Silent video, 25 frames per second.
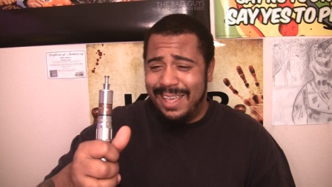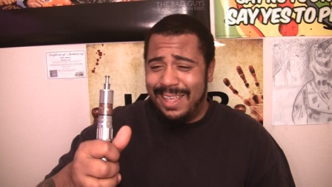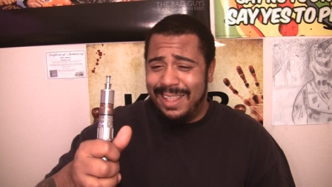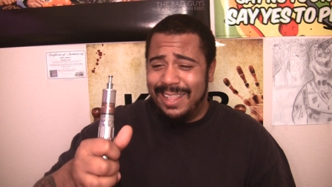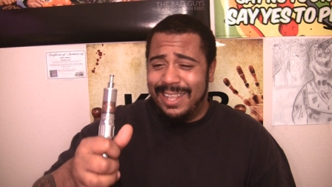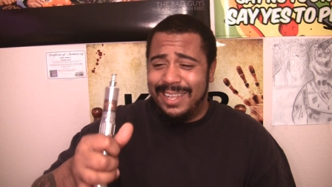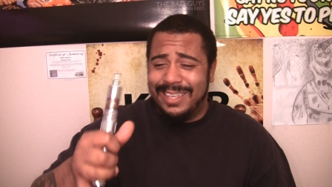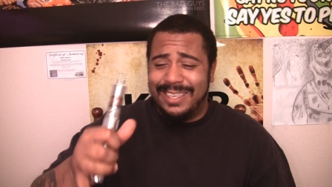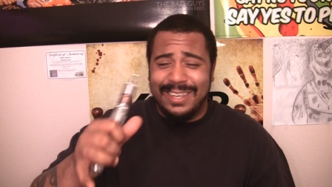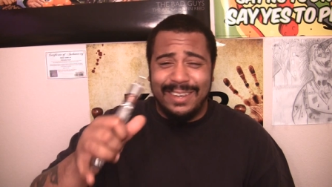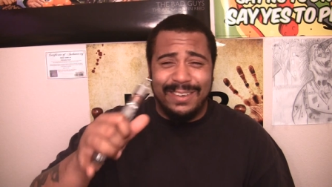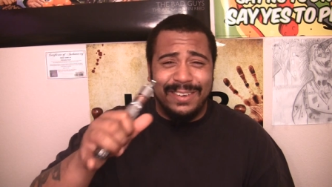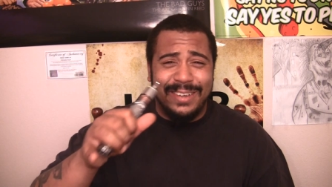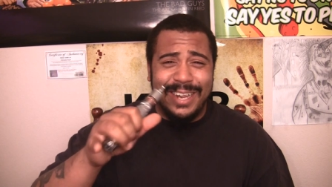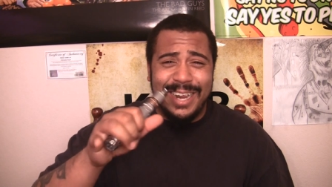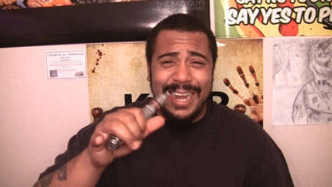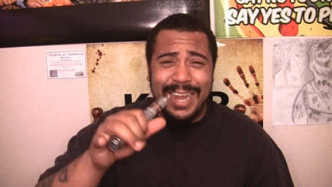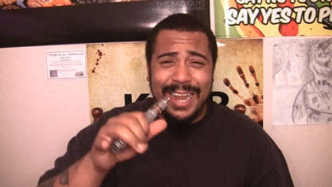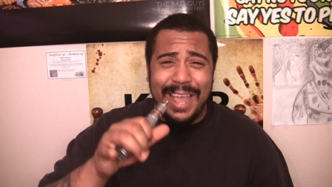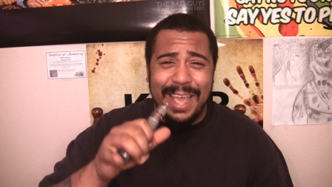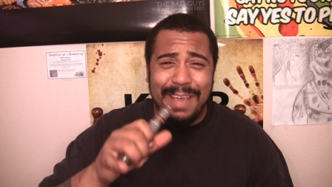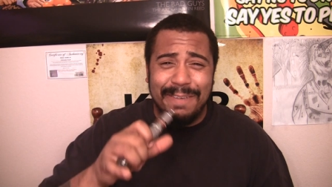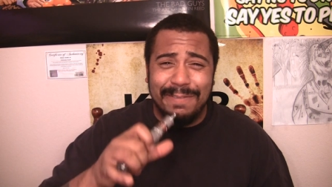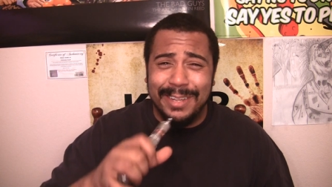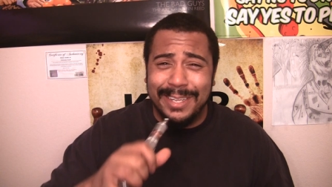Let's go ahead
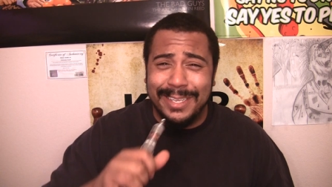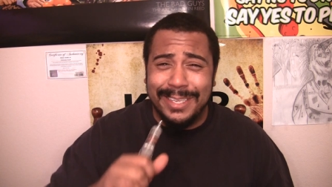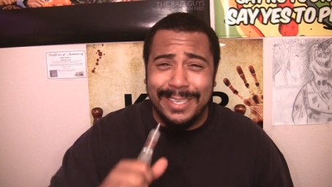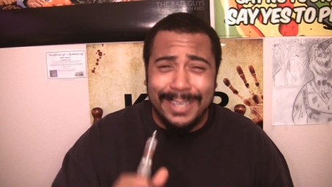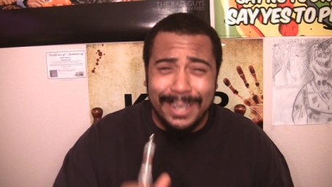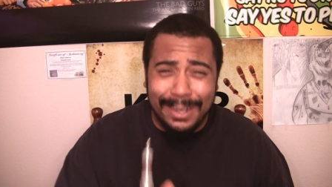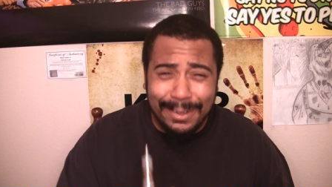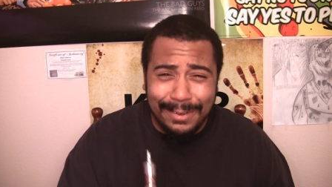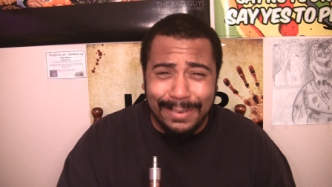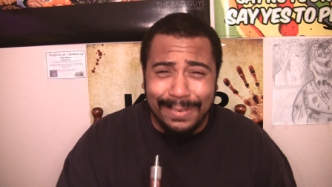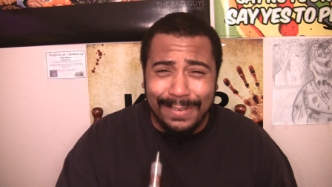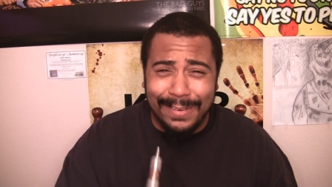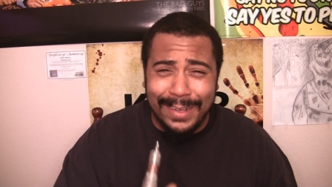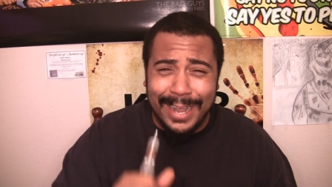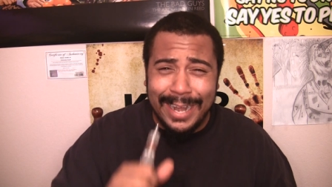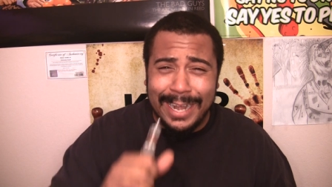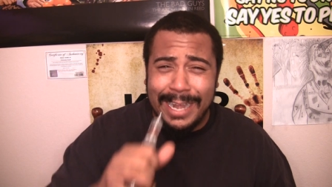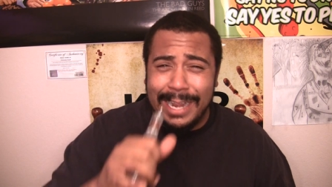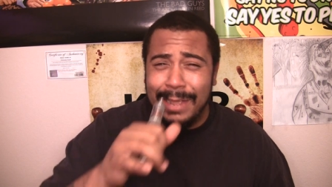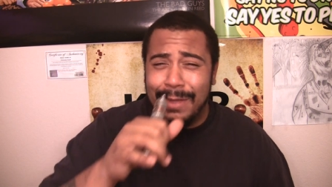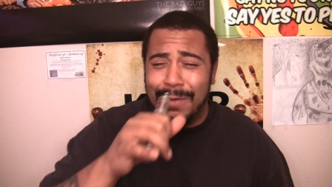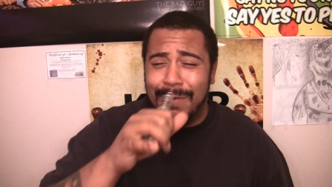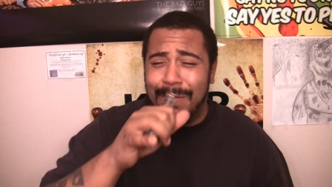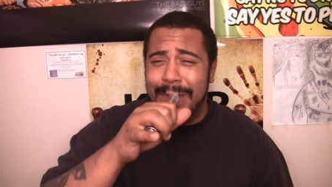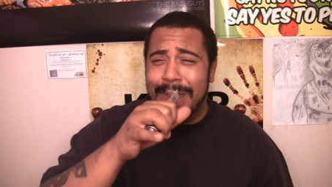and have a toke, why
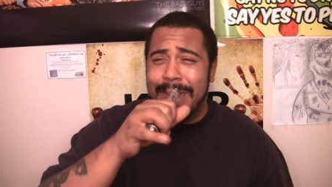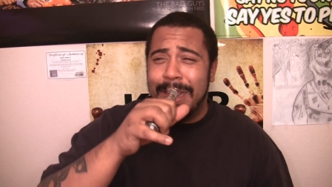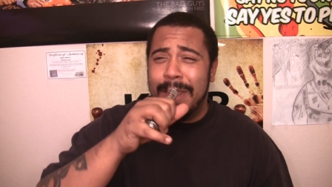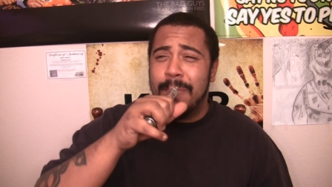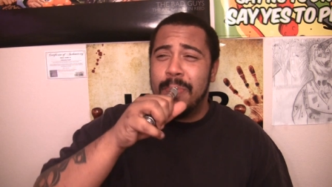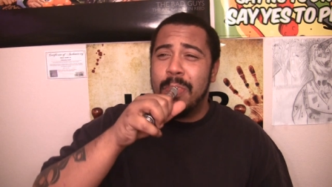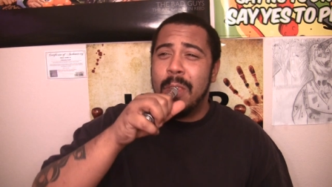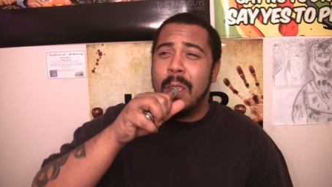don't we?